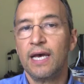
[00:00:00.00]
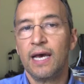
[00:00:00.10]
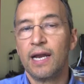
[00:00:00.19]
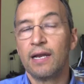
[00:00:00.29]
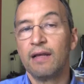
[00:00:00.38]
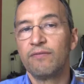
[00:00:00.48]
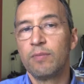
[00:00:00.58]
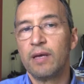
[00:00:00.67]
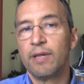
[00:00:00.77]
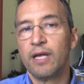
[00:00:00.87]
and I'd love to
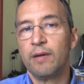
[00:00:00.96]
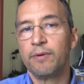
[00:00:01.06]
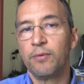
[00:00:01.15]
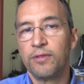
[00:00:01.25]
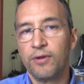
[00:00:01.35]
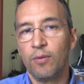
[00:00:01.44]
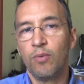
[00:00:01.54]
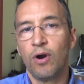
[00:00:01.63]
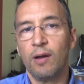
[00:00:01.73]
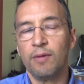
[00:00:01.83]
be able to help you with your
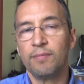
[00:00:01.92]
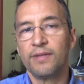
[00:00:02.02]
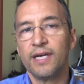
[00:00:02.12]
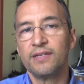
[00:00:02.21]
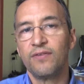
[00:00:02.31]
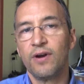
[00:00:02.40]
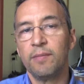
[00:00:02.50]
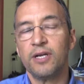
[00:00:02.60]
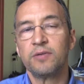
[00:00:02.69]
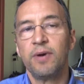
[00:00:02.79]
problem. Thanks very
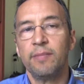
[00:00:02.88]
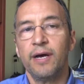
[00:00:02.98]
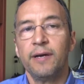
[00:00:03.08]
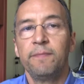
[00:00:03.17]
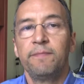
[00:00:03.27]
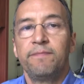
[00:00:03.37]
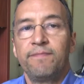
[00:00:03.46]
much. Bye-bye.